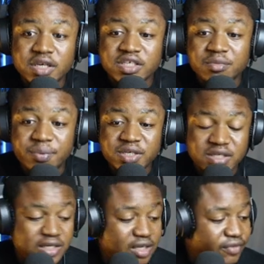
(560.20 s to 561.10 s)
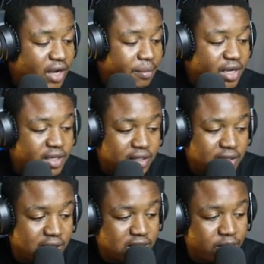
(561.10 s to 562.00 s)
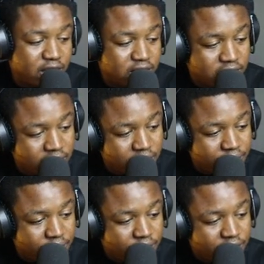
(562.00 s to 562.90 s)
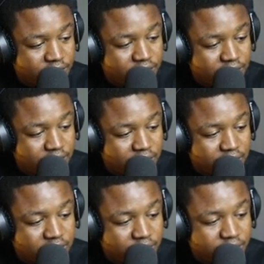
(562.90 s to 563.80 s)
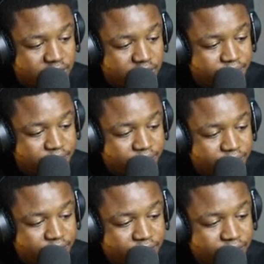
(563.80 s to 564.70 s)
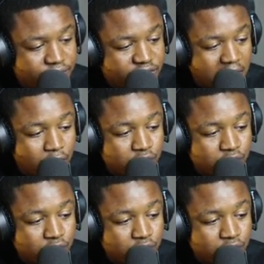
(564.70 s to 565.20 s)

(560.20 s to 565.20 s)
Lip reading: the GBPCHF, I made, that's how much. Let's see, that's how much. I